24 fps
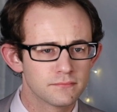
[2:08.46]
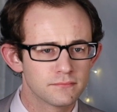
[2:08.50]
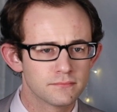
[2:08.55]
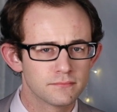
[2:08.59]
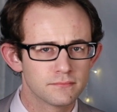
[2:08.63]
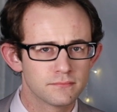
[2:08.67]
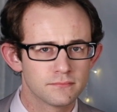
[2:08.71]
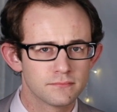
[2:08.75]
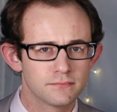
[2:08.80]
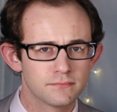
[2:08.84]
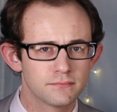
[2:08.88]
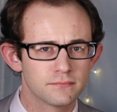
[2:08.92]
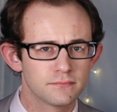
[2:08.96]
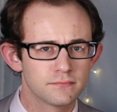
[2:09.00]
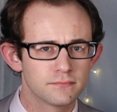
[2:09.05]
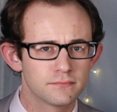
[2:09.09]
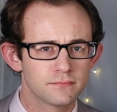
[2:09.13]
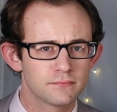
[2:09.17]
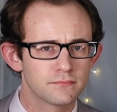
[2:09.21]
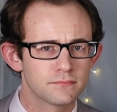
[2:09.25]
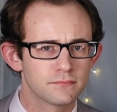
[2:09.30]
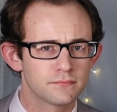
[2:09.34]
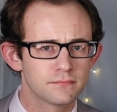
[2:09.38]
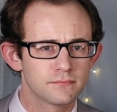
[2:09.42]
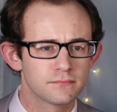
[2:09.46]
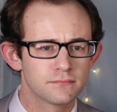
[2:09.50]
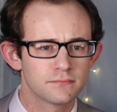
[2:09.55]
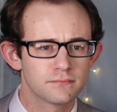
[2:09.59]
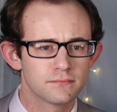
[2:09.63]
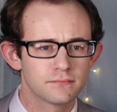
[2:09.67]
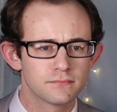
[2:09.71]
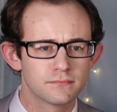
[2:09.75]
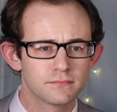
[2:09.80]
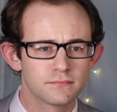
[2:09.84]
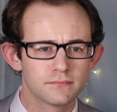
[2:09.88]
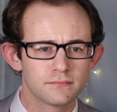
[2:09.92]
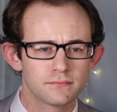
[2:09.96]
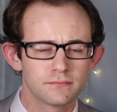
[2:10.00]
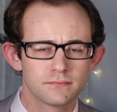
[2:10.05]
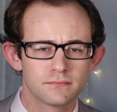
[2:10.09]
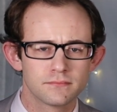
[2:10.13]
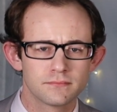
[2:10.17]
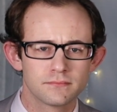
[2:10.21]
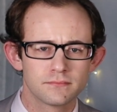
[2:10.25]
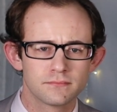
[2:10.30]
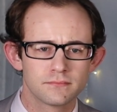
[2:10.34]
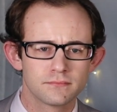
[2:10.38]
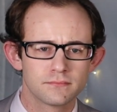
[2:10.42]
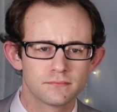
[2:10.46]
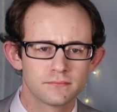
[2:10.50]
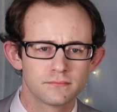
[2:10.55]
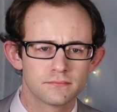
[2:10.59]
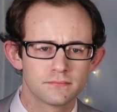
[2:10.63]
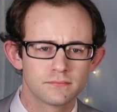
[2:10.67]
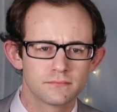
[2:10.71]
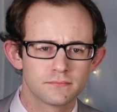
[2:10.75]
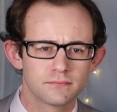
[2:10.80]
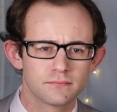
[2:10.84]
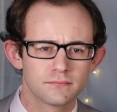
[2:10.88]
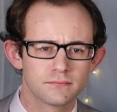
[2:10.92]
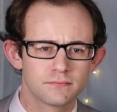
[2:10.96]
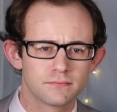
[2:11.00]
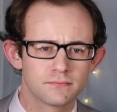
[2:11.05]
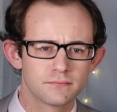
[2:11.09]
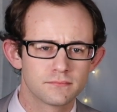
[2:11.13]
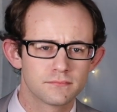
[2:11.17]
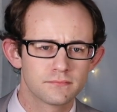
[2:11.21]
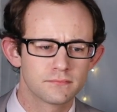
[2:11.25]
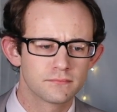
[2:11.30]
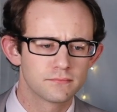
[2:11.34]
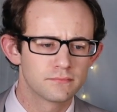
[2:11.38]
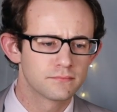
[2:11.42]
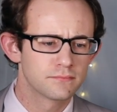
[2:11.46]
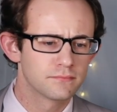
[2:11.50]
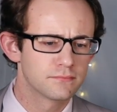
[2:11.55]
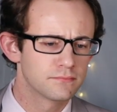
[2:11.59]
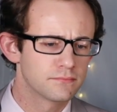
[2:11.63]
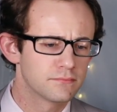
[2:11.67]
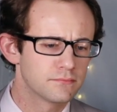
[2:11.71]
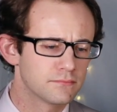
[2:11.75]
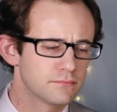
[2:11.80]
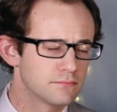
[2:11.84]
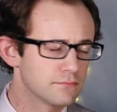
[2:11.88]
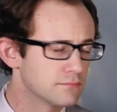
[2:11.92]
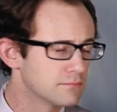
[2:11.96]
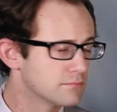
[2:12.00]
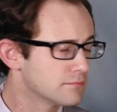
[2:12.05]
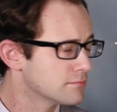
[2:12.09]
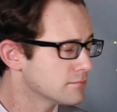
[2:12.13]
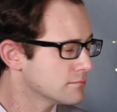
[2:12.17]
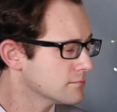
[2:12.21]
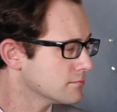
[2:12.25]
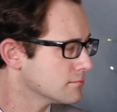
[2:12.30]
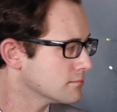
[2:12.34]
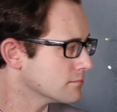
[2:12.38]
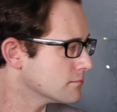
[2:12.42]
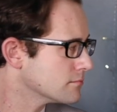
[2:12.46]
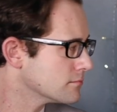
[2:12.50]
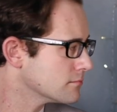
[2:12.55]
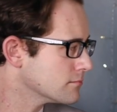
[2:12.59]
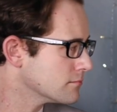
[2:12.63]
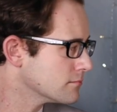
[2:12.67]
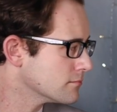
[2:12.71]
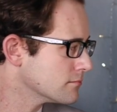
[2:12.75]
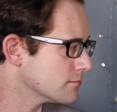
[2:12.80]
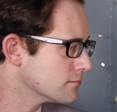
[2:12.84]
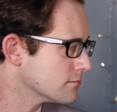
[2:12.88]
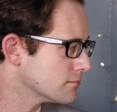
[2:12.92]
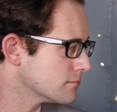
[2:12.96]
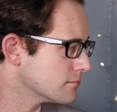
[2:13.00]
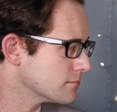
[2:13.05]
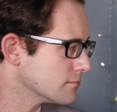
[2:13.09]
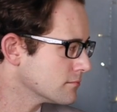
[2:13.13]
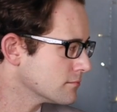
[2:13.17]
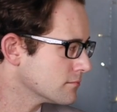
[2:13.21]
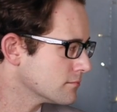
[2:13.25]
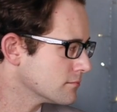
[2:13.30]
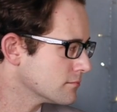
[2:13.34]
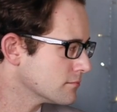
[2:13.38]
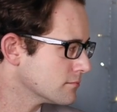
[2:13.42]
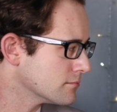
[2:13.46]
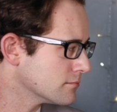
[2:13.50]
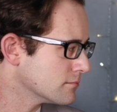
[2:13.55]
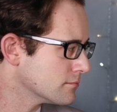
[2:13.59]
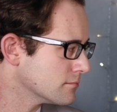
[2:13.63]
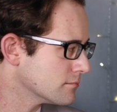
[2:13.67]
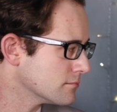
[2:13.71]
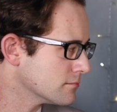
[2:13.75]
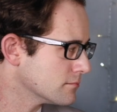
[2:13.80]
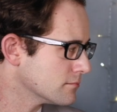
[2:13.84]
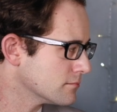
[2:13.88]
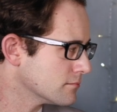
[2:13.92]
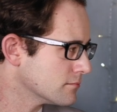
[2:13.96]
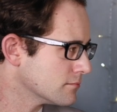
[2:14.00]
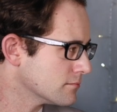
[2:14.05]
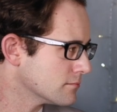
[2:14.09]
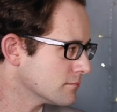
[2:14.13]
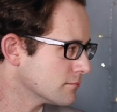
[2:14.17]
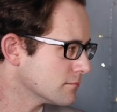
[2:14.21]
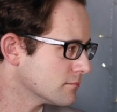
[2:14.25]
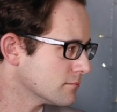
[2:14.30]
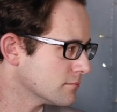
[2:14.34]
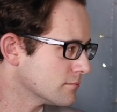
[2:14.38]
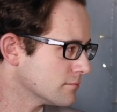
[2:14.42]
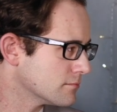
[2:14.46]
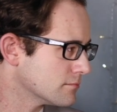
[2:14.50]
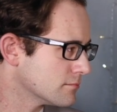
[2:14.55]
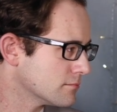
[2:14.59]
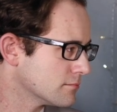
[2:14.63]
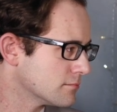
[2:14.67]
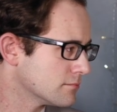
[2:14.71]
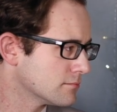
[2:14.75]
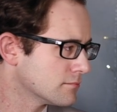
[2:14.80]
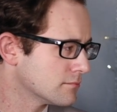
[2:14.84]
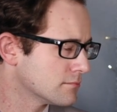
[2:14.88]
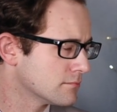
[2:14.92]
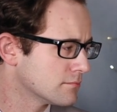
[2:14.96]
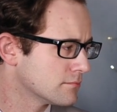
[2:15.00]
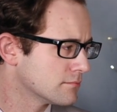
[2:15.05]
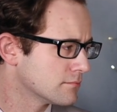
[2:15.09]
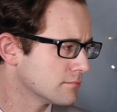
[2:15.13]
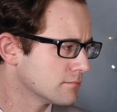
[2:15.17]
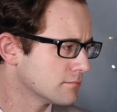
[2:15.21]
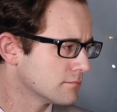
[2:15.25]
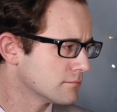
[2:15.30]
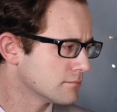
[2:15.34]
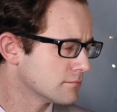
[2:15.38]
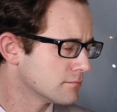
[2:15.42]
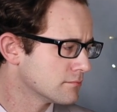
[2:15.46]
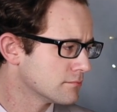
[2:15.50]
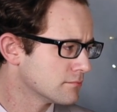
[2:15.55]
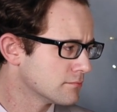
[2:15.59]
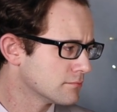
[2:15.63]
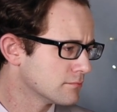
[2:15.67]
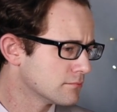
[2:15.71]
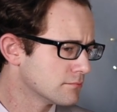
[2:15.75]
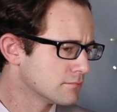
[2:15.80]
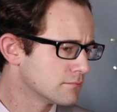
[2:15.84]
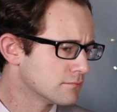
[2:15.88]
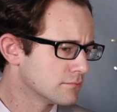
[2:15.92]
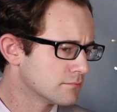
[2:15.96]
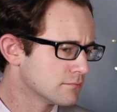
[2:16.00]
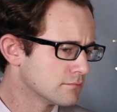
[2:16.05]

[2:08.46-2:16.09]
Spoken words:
This person isn't speaking.